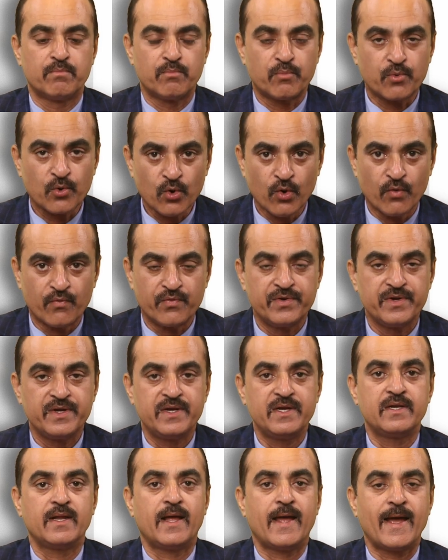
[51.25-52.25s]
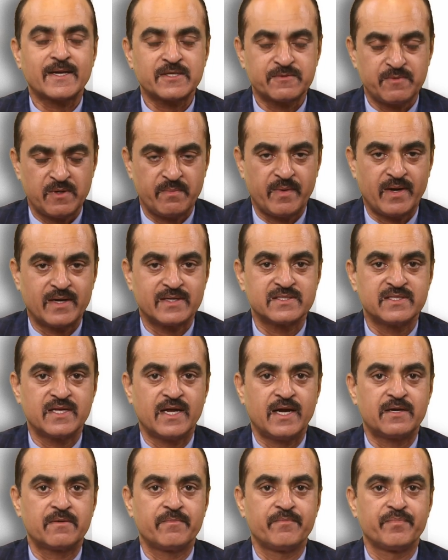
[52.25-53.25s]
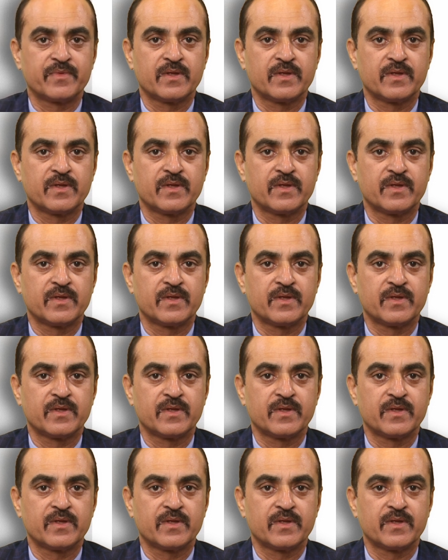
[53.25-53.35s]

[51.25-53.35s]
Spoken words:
proved in experiments that